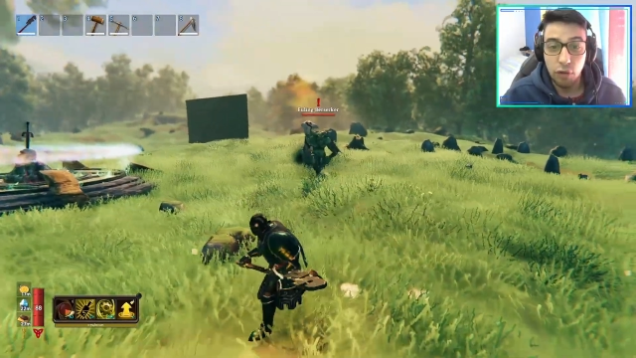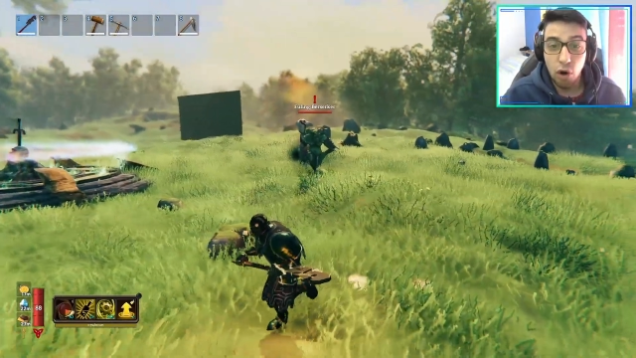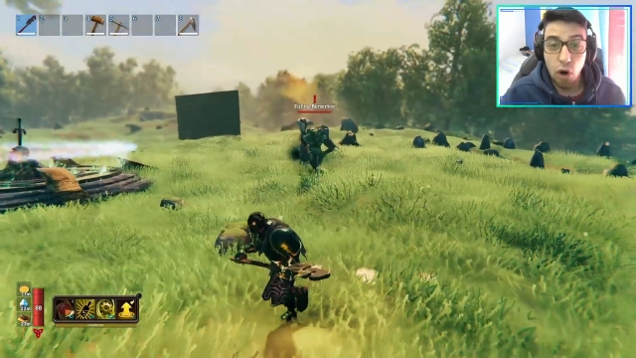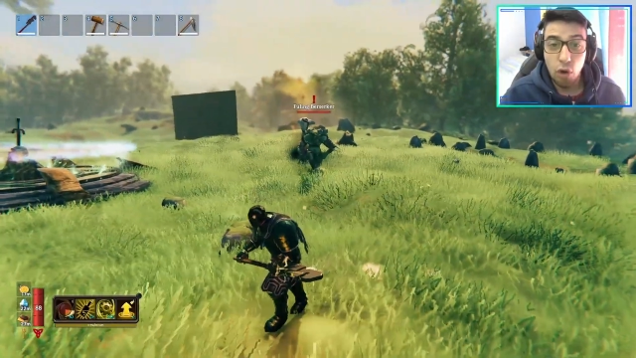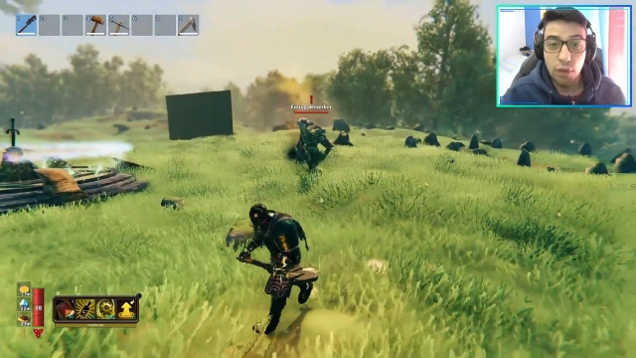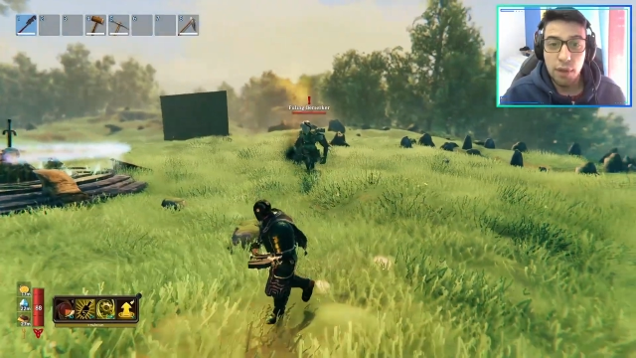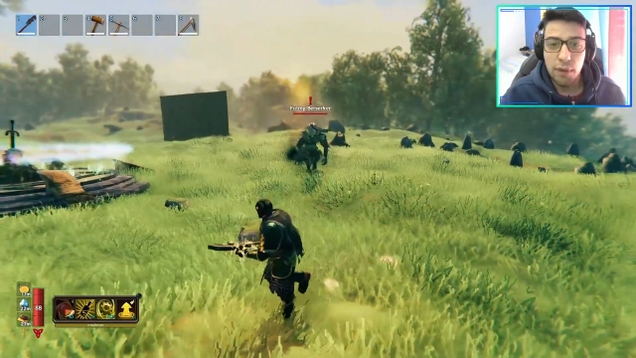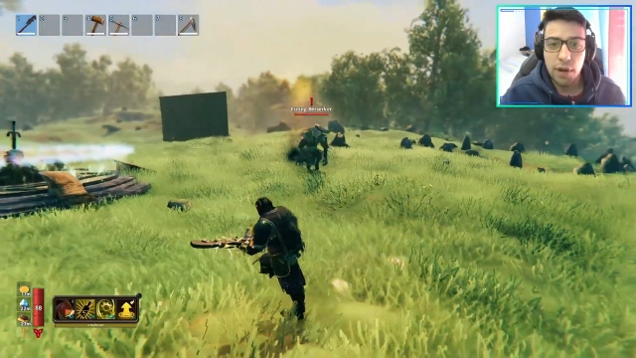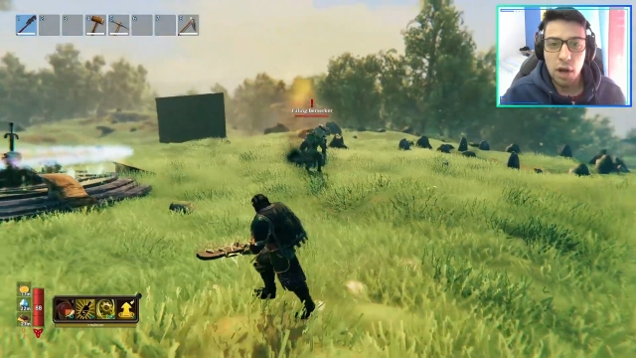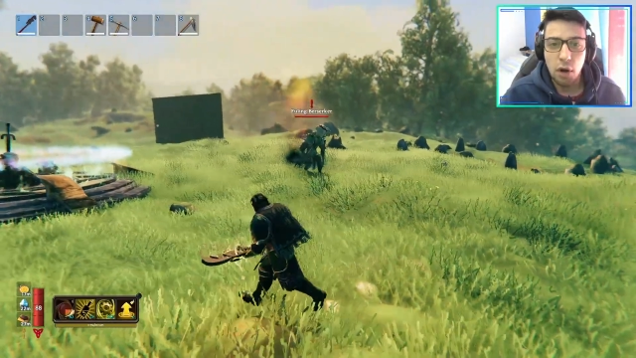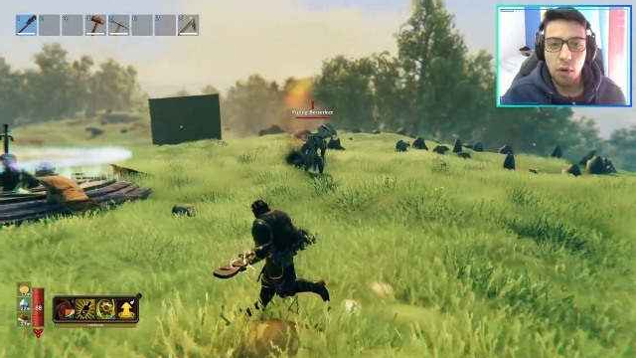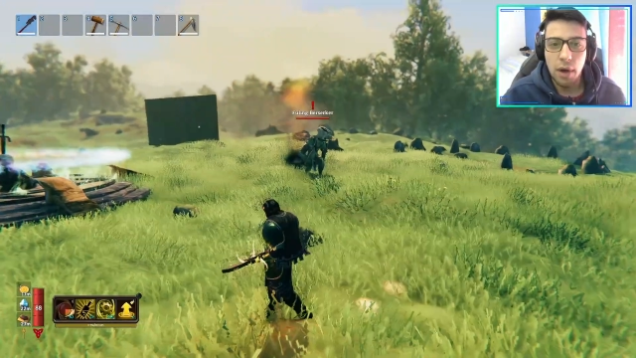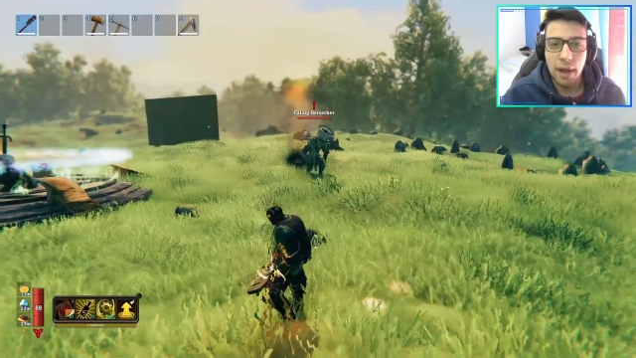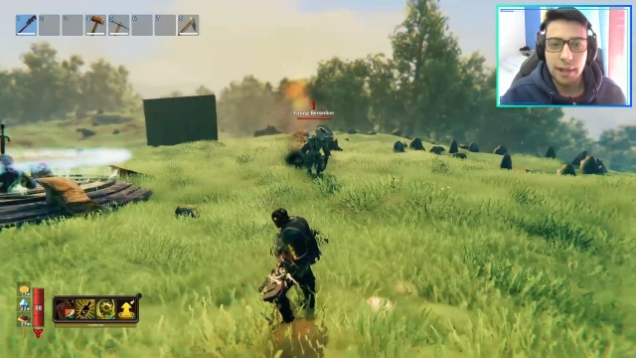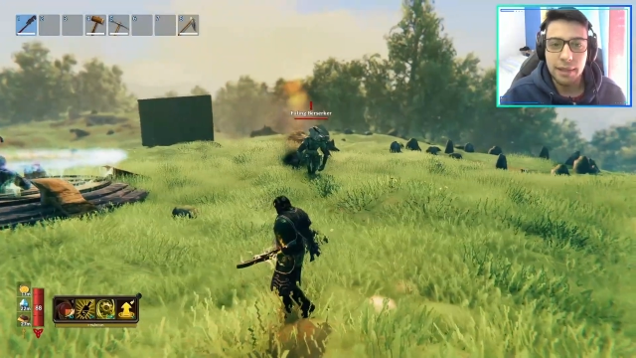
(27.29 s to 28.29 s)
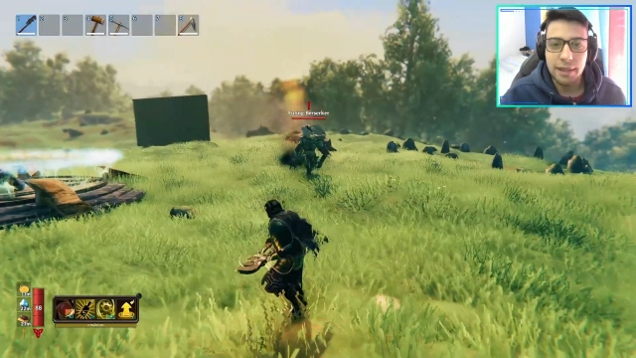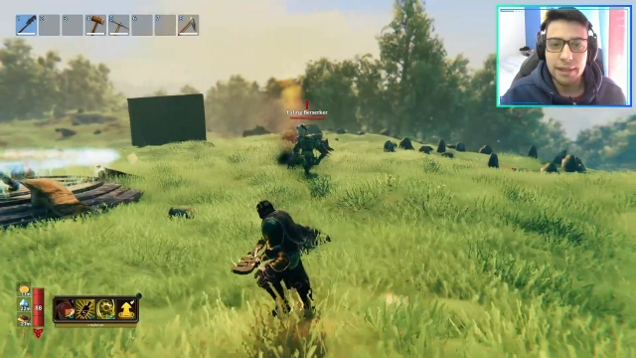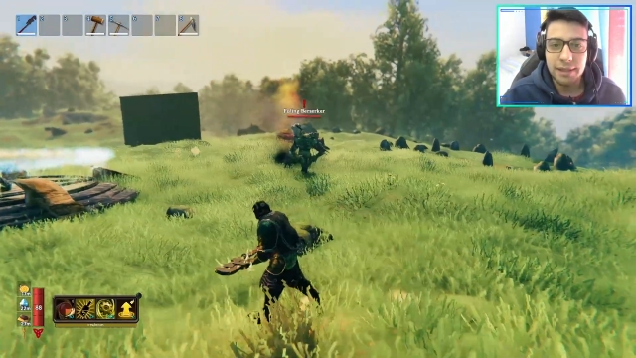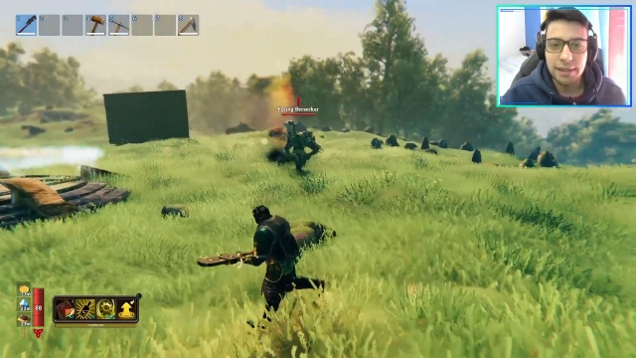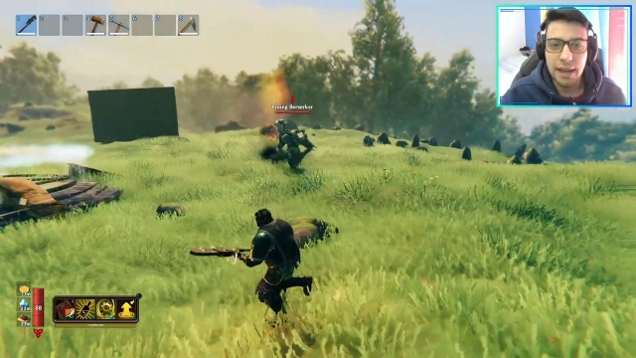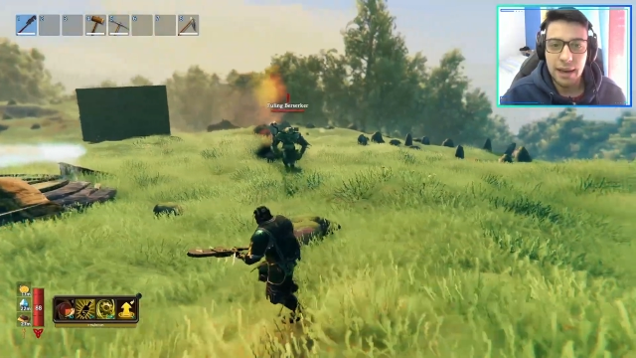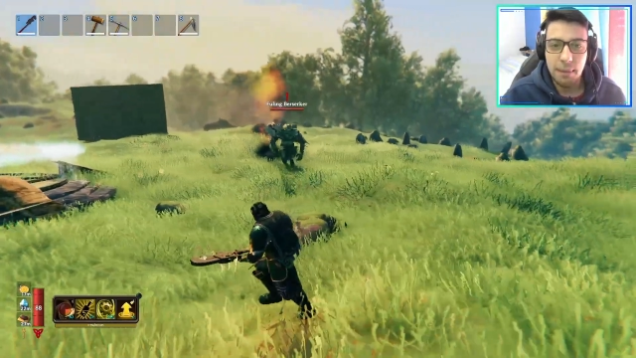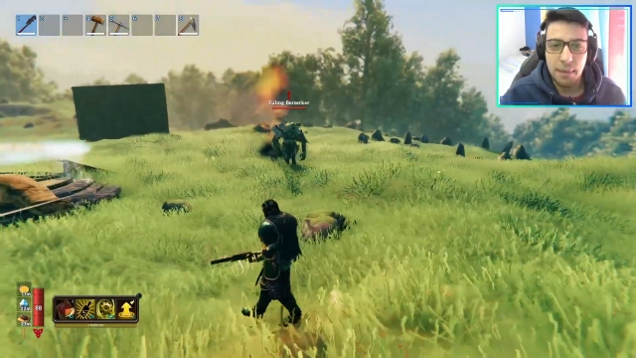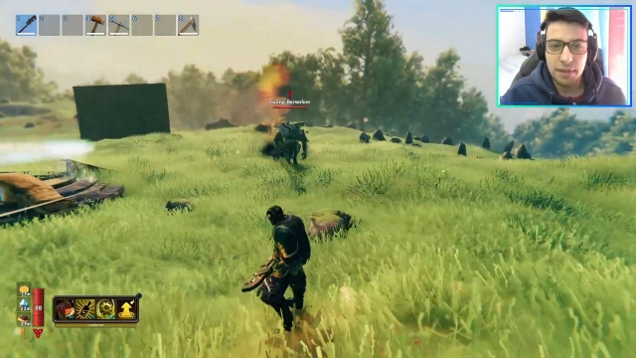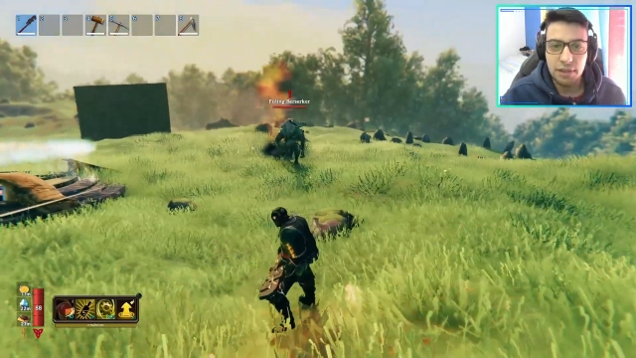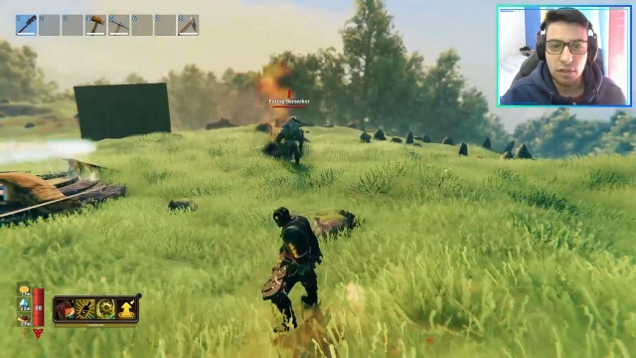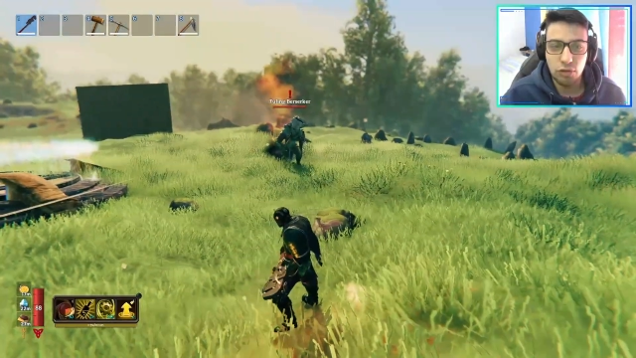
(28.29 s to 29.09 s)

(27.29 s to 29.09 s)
Oh, there we go. And this kind of makes a